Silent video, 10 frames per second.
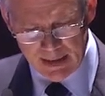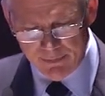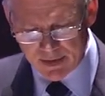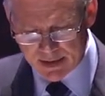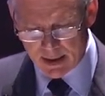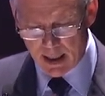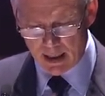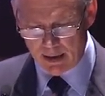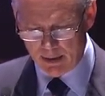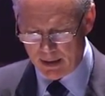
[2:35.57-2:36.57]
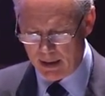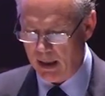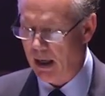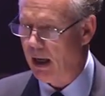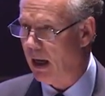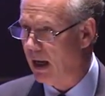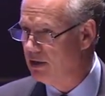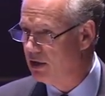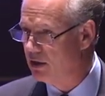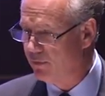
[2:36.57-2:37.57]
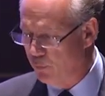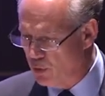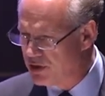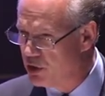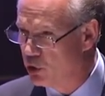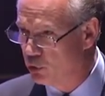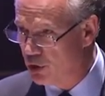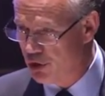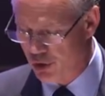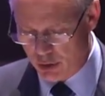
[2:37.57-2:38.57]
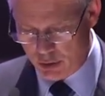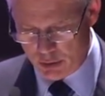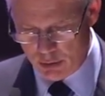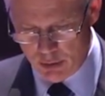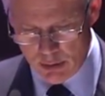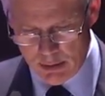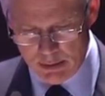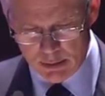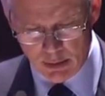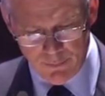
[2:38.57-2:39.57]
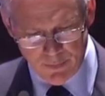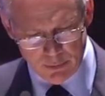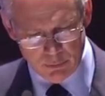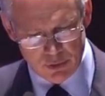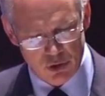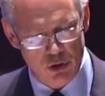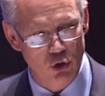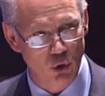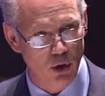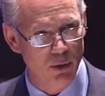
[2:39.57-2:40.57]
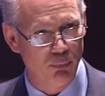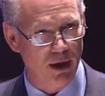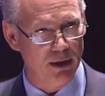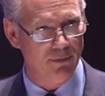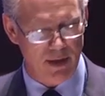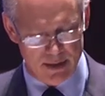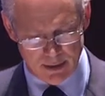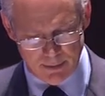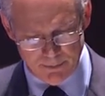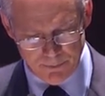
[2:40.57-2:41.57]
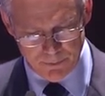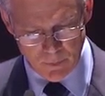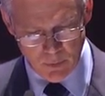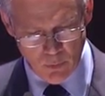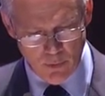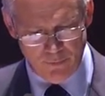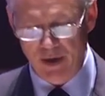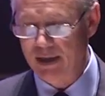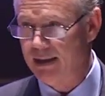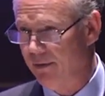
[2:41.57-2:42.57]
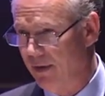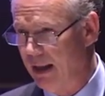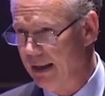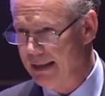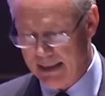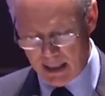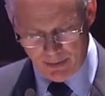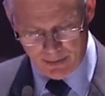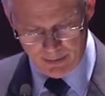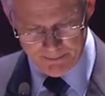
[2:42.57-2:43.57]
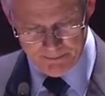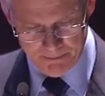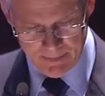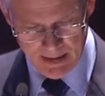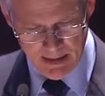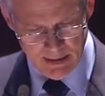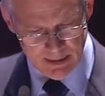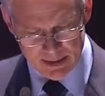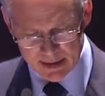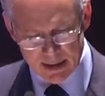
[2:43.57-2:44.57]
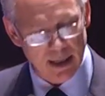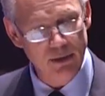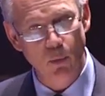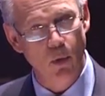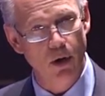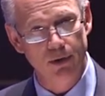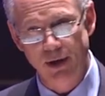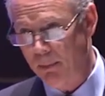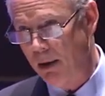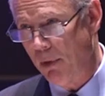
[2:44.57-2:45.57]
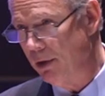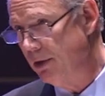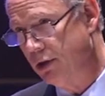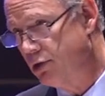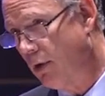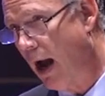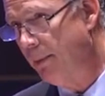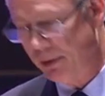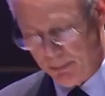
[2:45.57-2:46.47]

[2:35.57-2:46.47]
Even today, ISIS forces Christians to live under its distorted brand of Islam or face a violent death. This is not the world that my mother described